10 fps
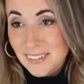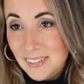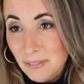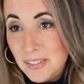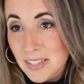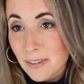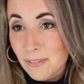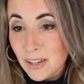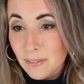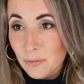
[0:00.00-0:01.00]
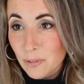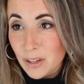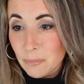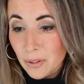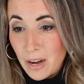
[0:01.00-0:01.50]
We'll see if we can we
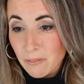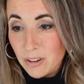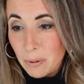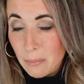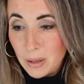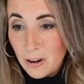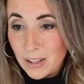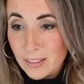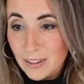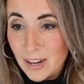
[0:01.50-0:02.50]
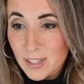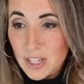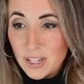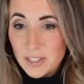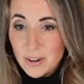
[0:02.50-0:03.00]
can pull that off. They're probably already in their next
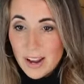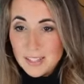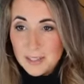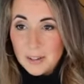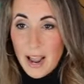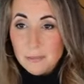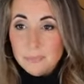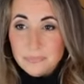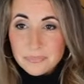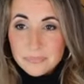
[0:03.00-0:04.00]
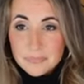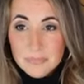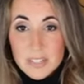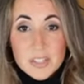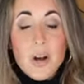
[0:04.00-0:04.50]
change, you guys. Okay,
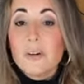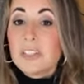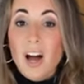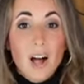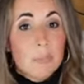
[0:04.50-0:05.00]
so tall